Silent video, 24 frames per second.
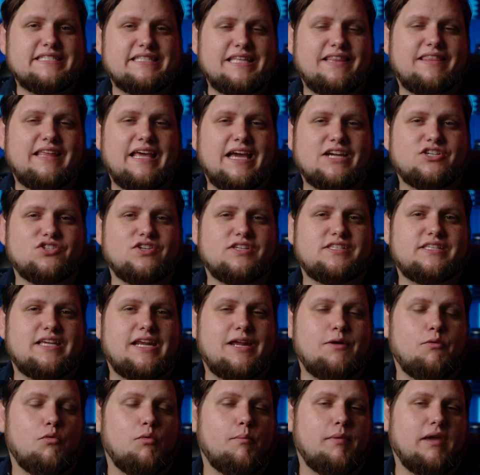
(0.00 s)
that they actually say
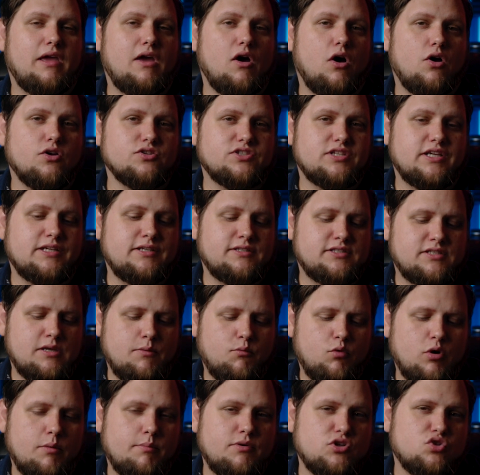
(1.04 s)
it will be costing
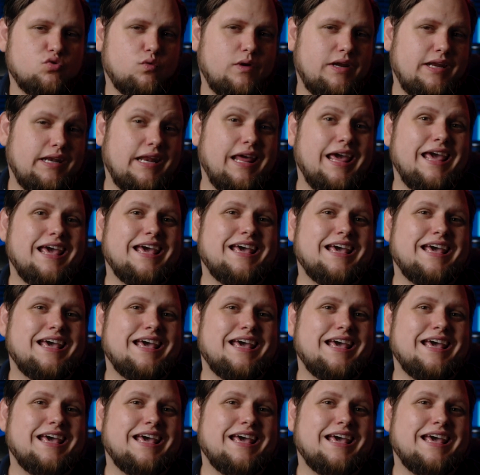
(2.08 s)
somewhere between